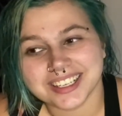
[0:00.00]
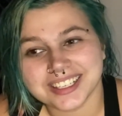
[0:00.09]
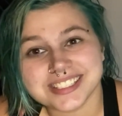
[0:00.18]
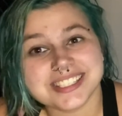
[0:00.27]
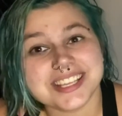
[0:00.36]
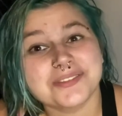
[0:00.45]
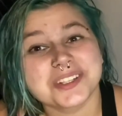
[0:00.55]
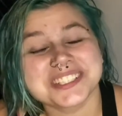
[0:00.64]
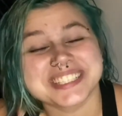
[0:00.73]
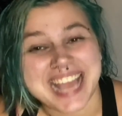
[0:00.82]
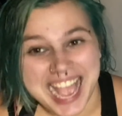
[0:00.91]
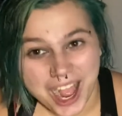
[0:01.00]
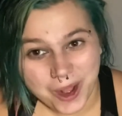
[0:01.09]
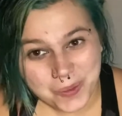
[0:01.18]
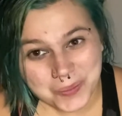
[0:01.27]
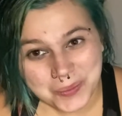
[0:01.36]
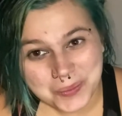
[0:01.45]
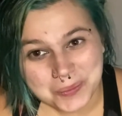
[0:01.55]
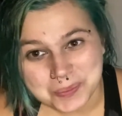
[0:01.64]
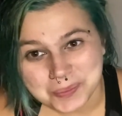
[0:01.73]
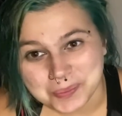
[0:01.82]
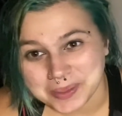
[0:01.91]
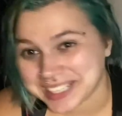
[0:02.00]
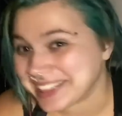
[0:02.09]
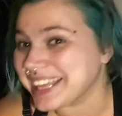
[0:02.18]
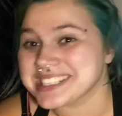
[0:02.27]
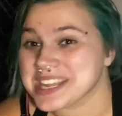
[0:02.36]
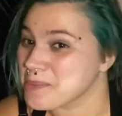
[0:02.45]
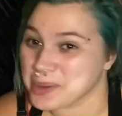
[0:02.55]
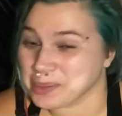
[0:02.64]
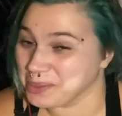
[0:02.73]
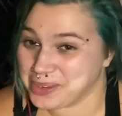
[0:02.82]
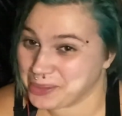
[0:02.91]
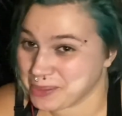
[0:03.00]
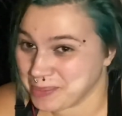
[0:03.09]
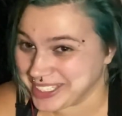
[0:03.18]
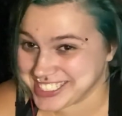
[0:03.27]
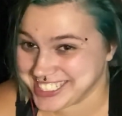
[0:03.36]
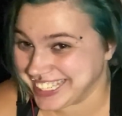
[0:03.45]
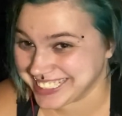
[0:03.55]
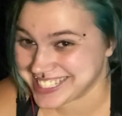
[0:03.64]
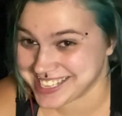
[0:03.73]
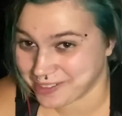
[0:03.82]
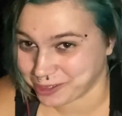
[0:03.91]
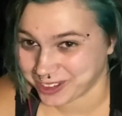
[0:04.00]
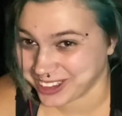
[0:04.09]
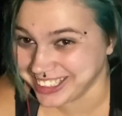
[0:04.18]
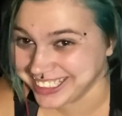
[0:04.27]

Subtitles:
civil now, but at that time we were very much not civil.